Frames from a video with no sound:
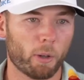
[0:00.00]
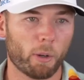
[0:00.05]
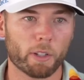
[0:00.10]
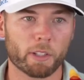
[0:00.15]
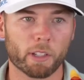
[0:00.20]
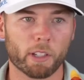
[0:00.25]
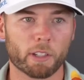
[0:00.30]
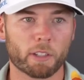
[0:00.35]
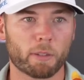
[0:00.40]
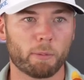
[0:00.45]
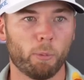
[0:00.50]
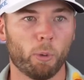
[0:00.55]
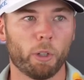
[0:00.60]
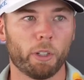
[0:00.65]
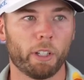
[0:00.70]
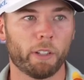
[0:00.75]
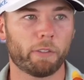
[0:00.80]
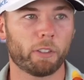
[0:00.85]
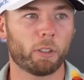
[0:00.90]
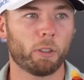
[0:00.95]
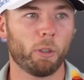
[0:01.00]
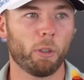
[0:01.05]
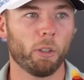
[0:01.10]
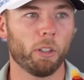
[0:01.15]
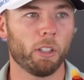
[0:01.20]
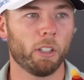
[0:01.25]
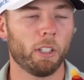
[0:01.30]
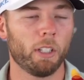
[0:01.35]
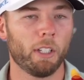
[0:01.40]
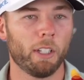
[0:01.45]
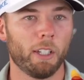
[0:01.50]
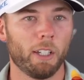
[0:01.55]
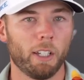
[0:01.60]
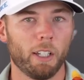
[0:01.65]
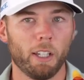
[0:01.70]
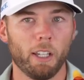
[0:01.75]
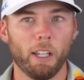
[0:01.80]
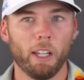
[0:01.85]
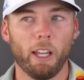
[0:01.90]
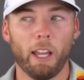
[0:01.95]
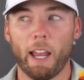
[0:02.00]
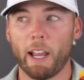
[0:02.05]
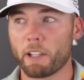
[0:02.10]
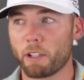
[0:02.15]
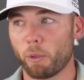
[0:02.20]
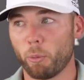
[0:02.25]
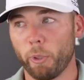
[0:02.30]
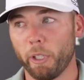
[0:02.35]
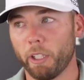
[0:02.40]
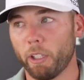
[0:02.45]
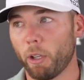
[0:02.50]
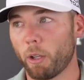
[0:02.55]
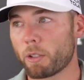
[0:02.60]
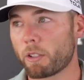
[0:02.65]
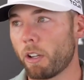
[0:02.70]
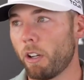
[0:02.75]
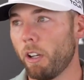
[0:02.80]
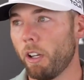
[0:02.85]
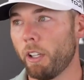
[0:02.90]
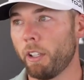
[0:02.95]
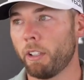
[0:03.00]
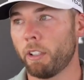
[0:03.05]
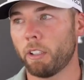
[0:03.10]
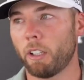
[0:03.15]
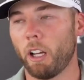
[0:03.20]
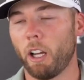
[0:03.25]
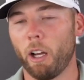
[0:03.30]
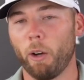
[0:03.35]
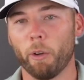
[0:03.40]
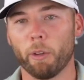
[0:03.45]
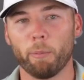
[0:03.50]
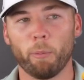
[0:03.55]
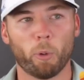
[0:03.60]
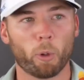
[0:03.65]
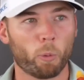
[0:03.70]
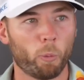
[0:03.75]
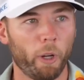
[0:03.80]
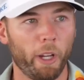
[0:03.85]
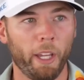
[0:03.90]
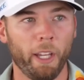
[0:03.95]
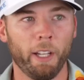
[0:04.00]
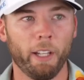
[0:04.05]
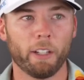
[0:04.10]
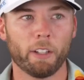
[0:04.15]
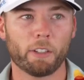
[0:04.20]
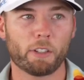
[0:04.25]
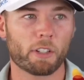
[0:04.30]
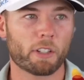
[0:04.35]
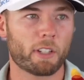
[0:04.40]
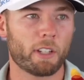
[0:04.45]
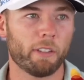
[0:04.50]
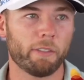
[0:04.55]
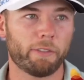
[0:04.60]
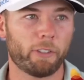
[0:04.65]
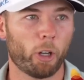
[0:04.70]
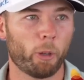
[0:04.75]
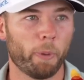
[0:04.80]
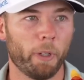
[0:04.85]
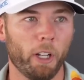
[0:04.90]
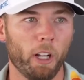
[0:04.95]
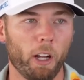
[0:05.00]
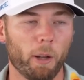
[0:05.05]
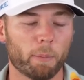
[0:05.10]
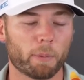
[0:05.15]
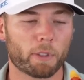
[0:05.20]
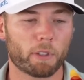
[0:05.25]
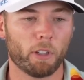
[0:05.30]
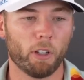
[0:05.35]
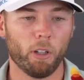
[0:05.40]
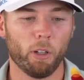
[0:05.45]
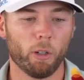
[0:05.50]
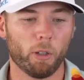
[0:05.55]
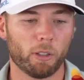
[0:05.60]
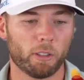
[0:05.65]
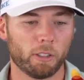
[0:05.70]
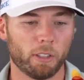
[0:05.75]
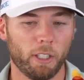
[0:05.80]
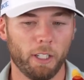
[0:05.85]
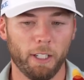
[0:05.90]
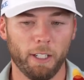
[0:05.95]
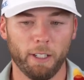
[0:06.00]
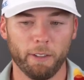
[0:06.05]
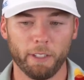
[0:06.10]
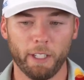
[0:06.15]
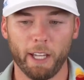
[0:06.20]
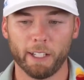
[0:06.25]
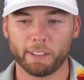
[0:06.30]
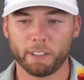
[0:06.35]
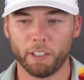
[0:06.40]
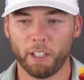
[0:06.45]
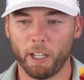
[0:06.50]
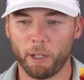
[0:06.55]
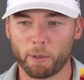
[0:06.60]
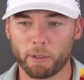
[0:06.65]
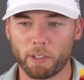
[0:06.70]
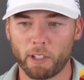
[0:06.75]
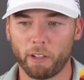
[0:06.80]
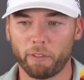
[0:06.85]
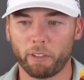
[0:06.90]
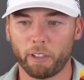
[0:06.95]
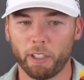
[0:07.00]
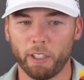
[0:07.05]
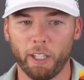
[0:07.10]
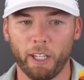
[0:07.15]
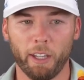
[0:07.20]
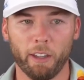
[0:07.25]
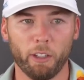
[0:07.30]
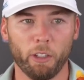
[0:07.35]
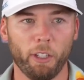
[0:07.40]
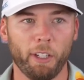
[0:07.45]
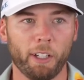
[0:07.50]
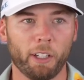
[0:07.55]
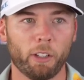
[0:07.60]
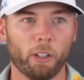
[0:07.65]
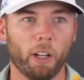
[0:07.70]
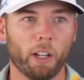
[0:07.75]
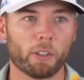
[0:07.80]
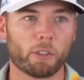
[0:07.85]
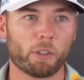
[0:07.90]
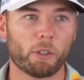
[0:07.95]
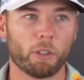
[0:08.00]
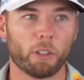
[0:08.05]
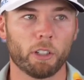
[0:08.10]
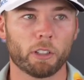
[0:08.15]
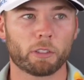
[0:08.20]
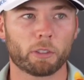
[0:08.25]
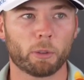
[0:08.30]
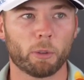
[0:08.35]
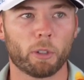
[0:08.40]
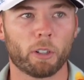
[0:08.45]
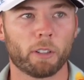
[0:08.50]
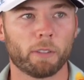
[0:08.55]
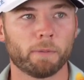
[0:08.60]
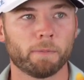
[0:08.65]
always gets more difficult as the week goes on with more wind and just it firming up. So, yeah, today was definitely a day that you needed to go out and shoot a good score.